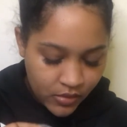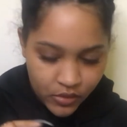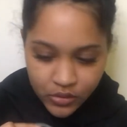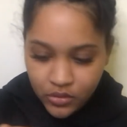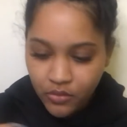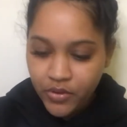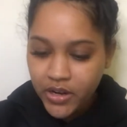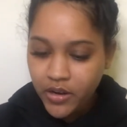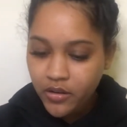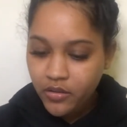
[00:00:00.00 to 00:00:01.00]
Three.
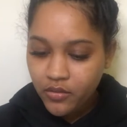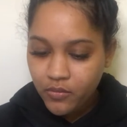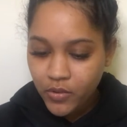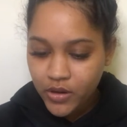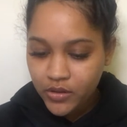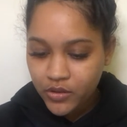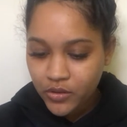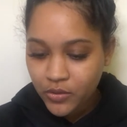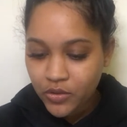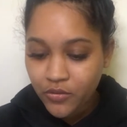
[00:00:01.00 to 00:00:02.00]
1, 2,
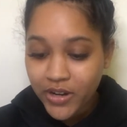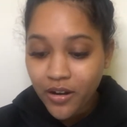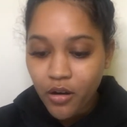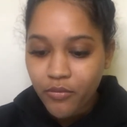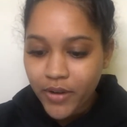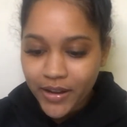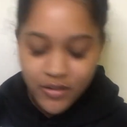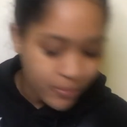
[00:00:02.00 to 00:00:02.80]
3. A random book